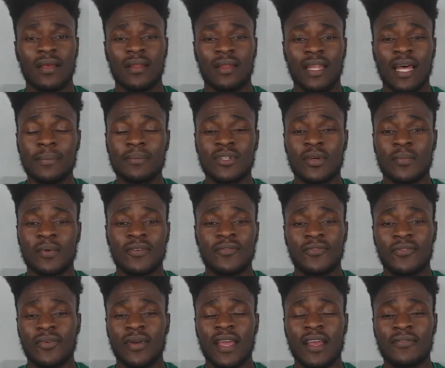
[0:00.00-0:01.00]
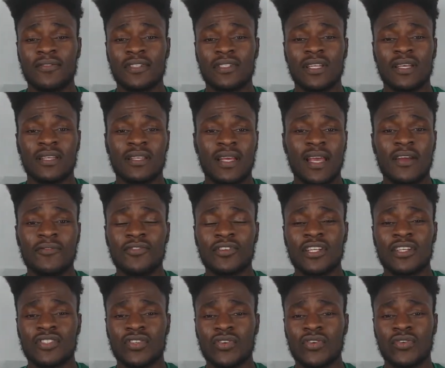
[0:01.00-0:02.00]
laptop every day
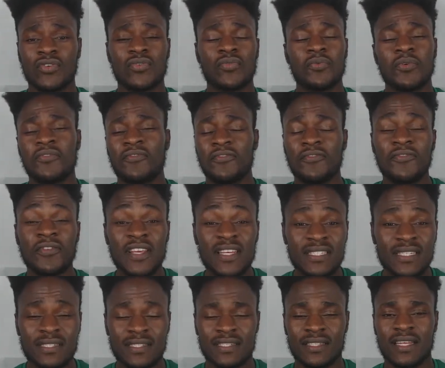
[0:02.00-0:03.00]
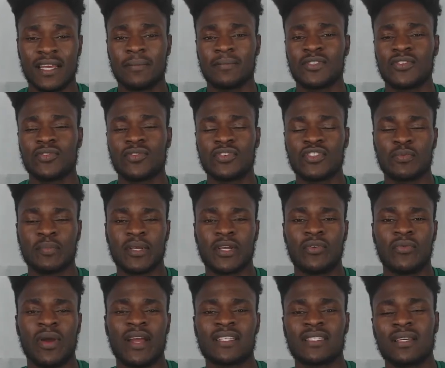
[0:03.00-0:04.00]
so you could revisit them, so to speak,
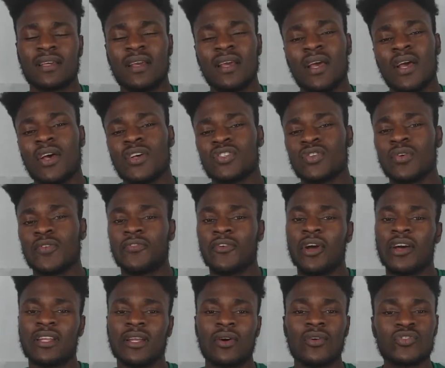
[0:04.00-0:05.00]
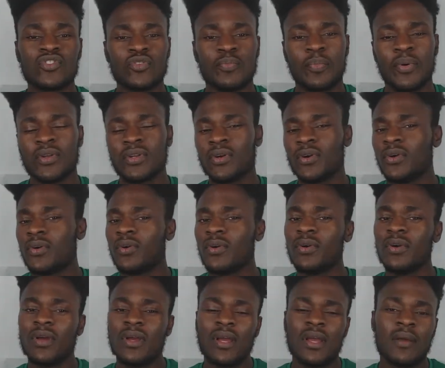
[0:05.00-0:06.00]
right? So if you're an entrepreneur,
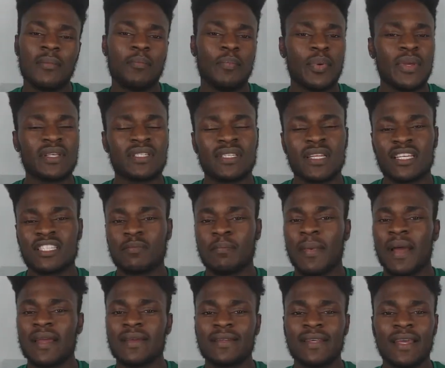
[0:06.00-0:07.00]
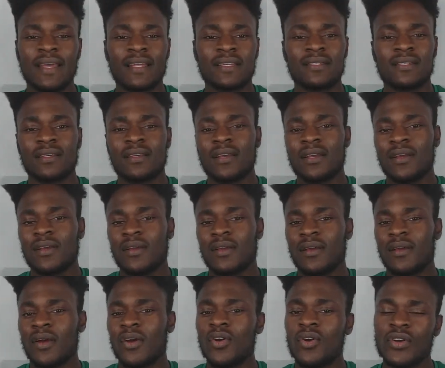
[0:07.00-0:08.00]
business minded,
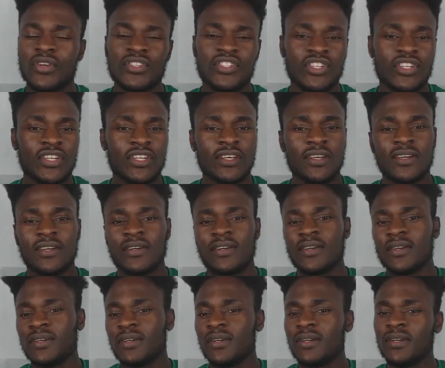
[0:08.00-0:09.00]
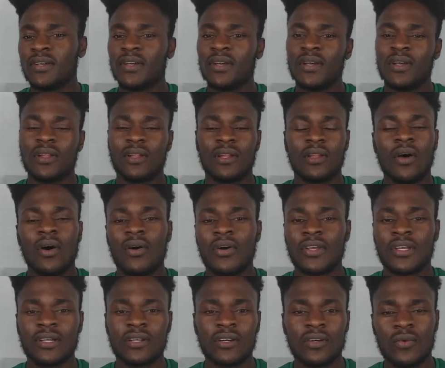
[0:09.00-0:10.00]
engineer,
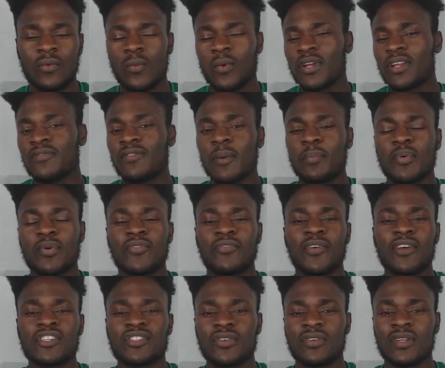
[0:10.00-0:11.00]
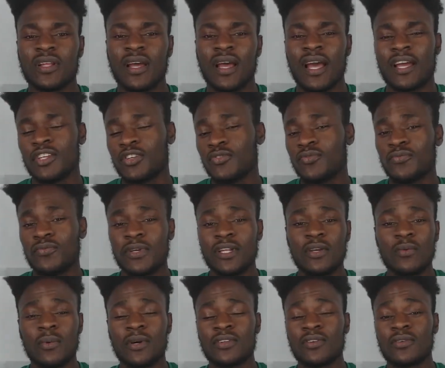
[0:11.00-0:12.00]
lawyer, whatever profession, and you really
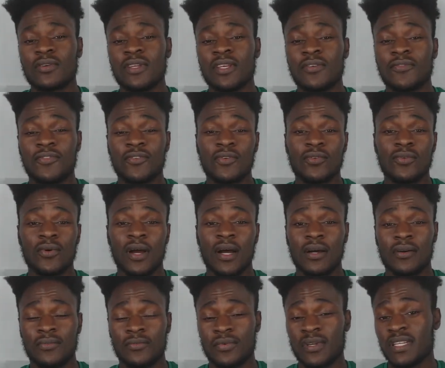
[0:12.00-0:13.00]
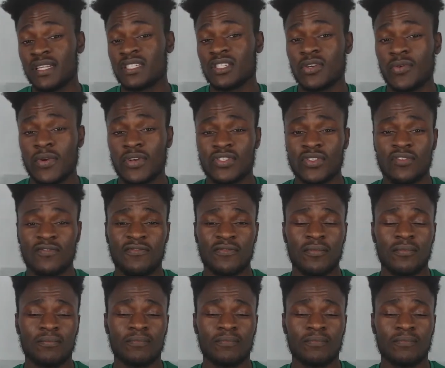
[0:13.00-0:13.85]
want to, if you are really serious of